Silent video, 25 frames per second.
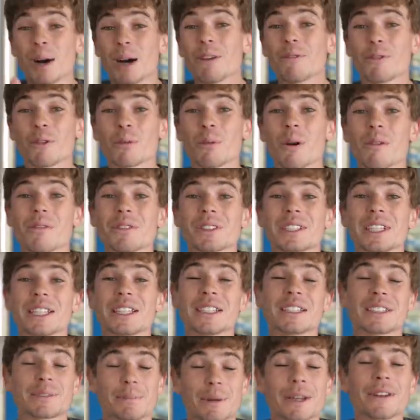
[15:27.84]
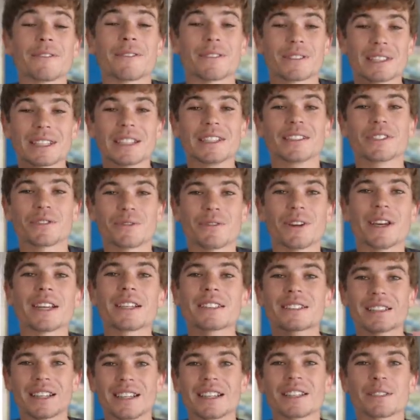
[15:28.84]
But from what we've seen, it's been since
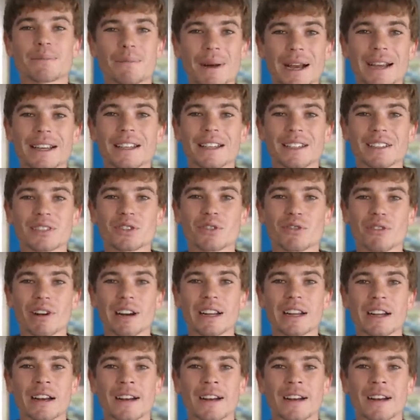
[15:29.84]
fixed and is back in its grey